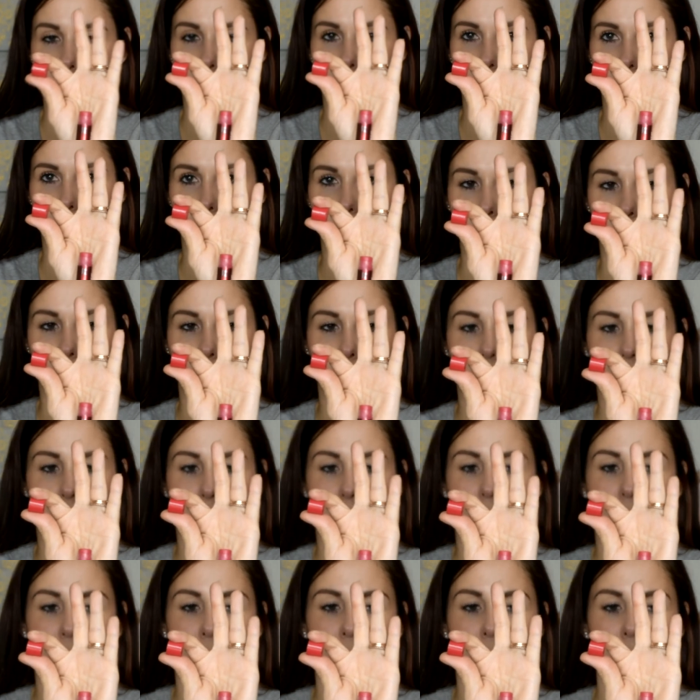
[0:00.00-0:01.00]
There we
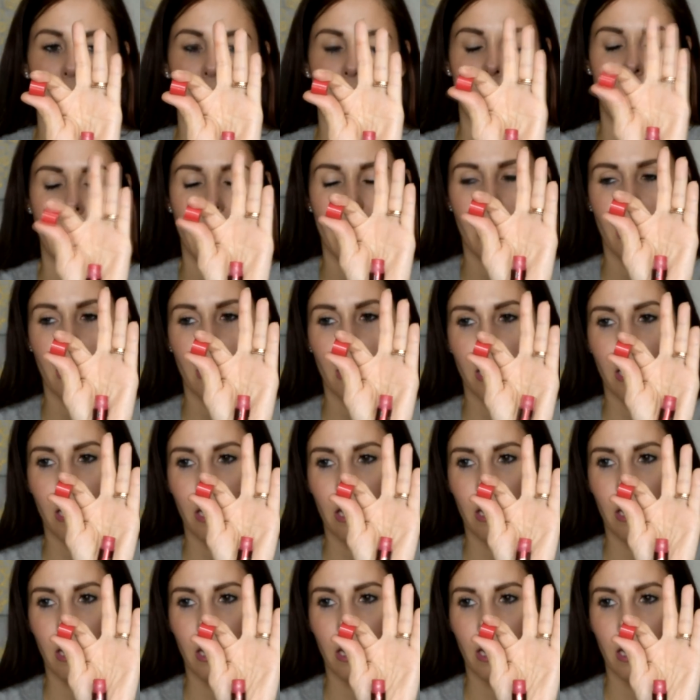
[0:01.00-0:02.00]
go.
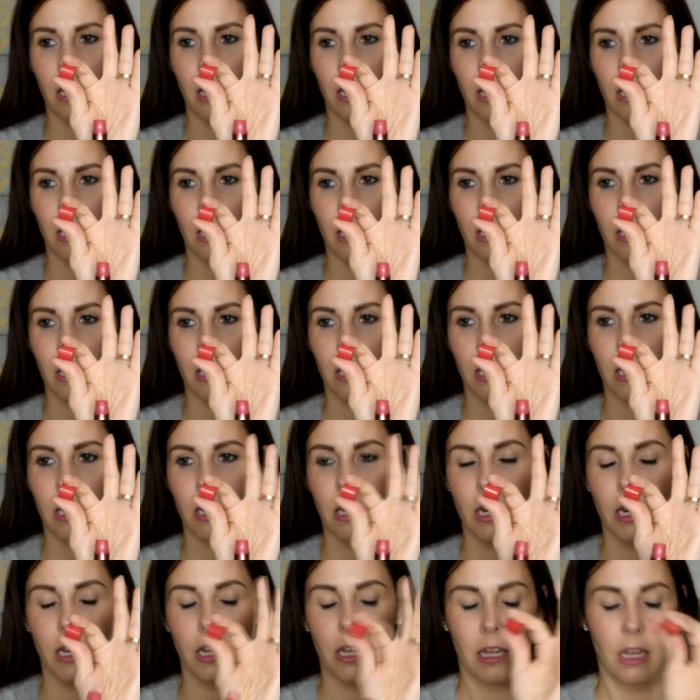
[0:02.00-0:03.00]

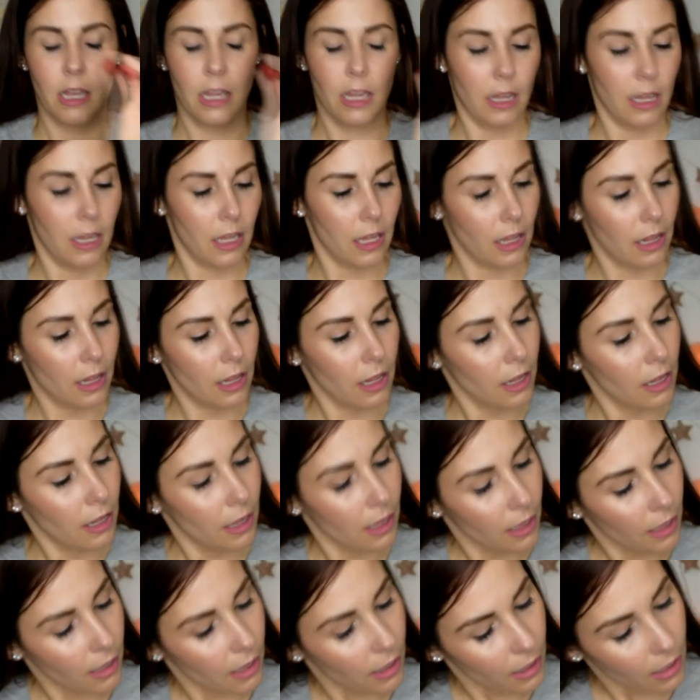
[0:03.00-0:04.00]
And
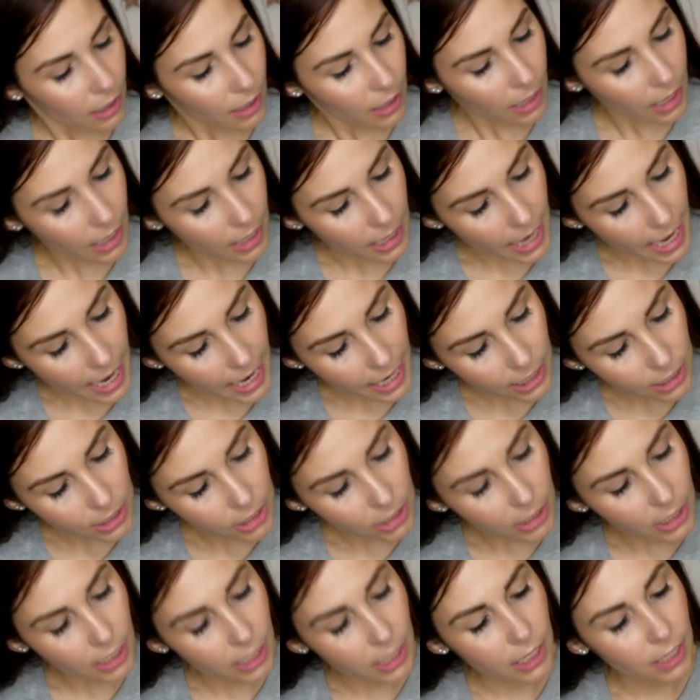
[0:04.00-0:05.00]
it
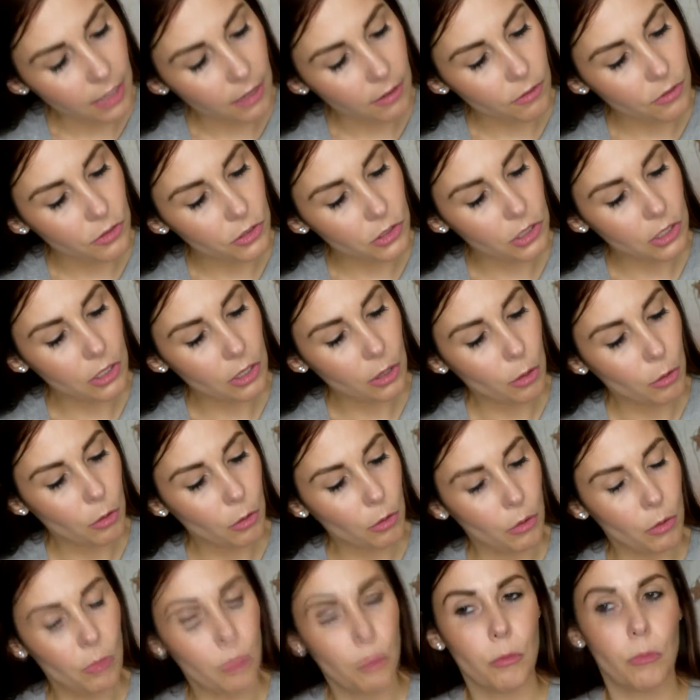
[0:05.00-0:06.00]
actually gives
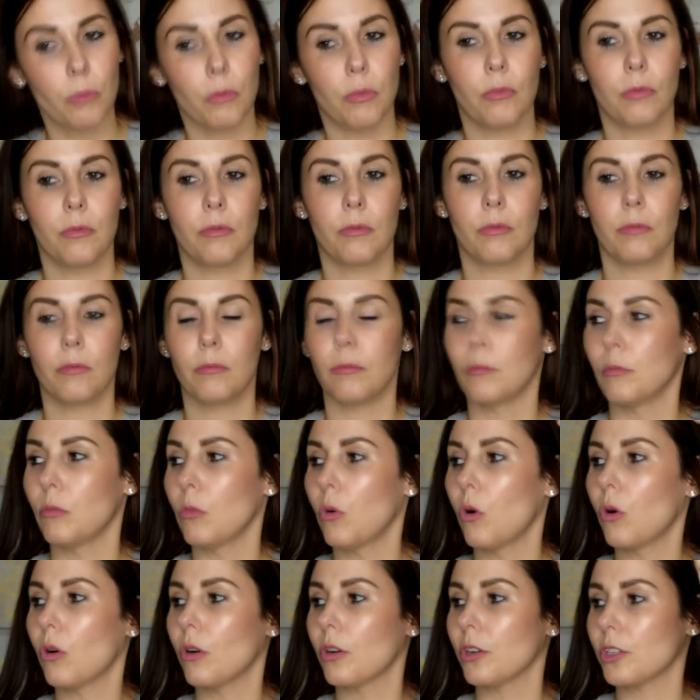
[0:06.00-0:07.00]

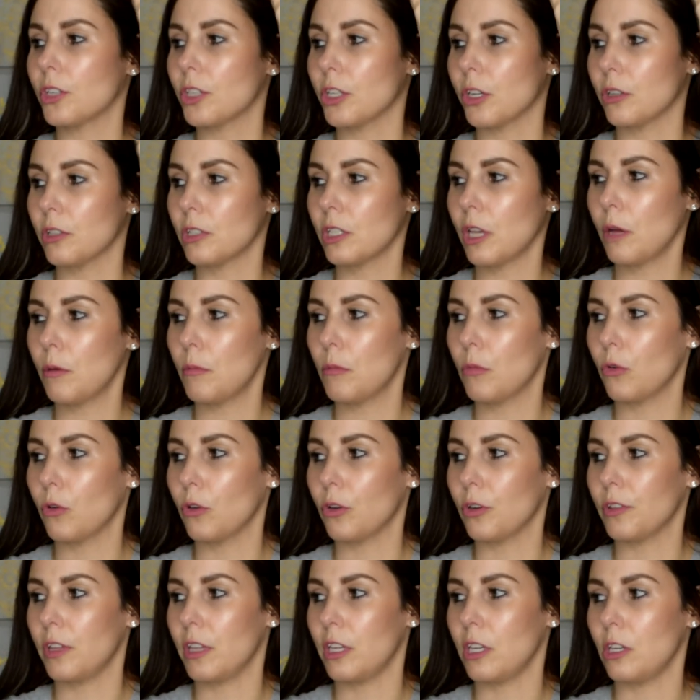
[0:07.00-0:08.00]
more, shows up
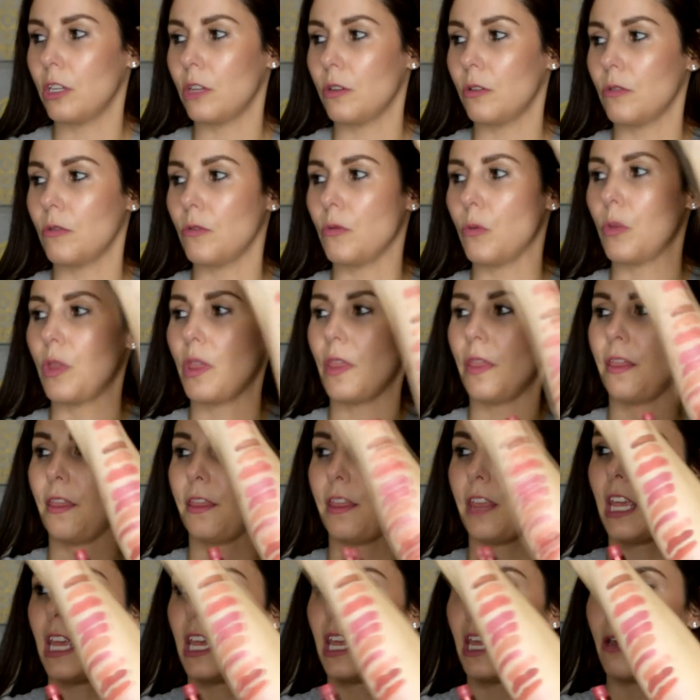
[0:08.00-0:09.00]
more than you would
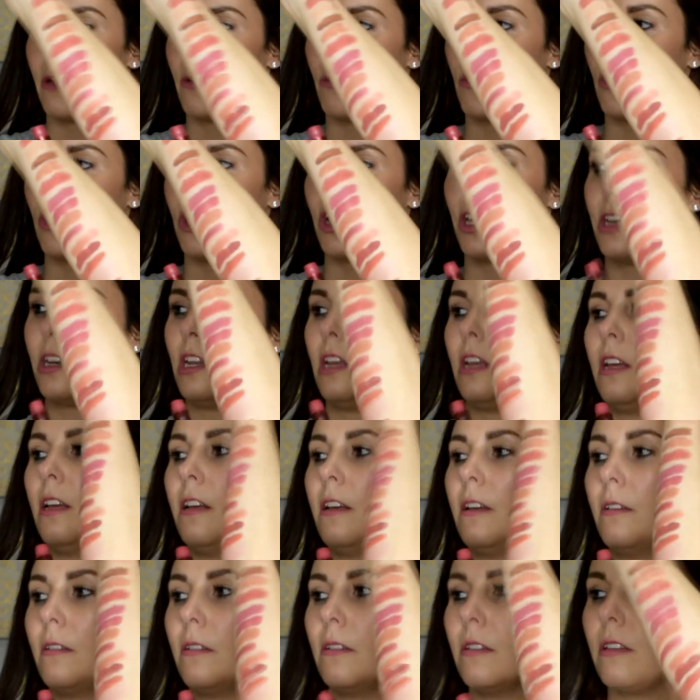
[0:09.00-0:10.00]
think it would.
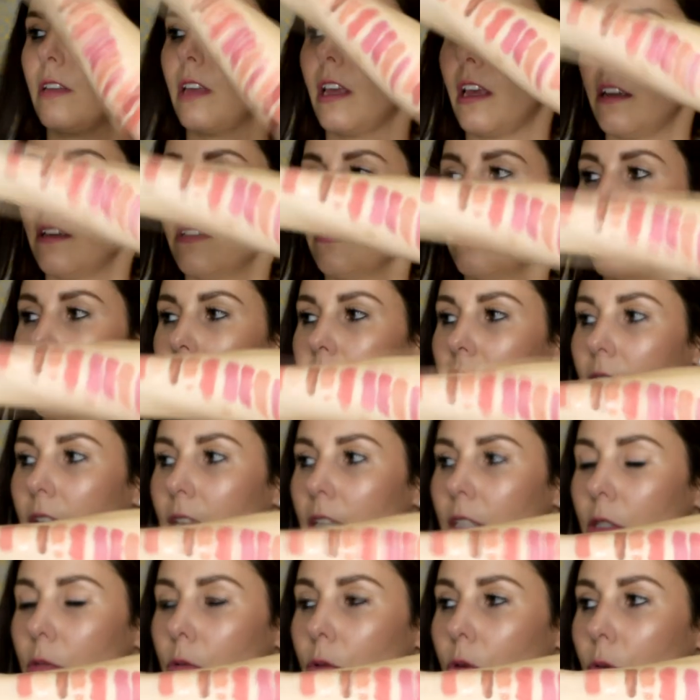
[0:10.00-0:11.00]
I don't know
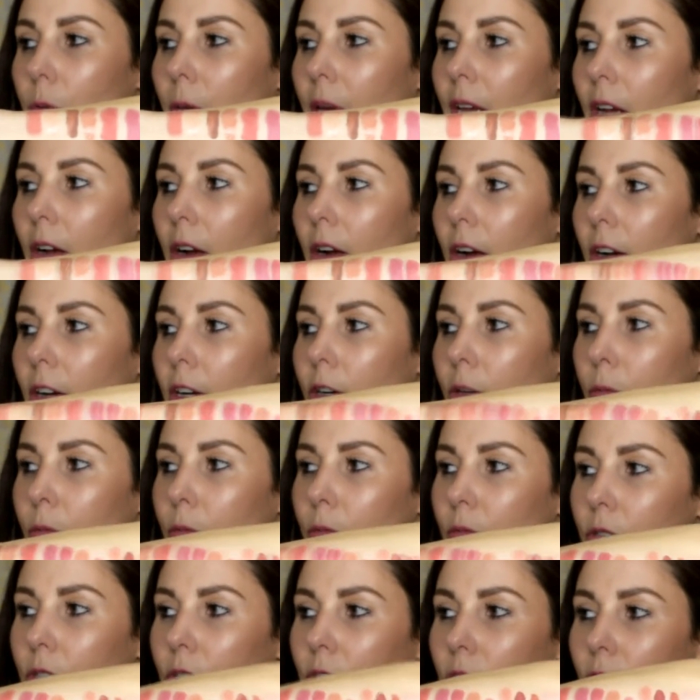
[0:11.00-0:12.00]
how to put my
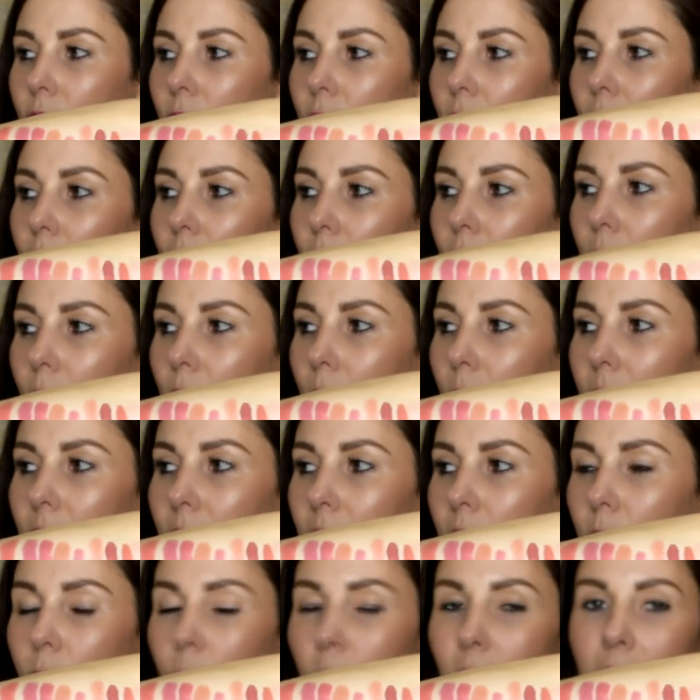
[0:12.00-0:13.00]
arm to show you the
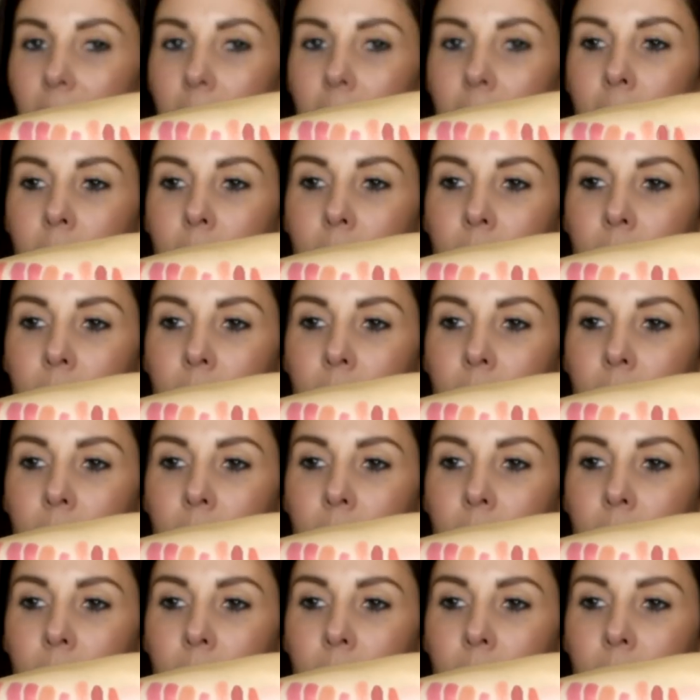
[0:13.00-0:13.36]
best way.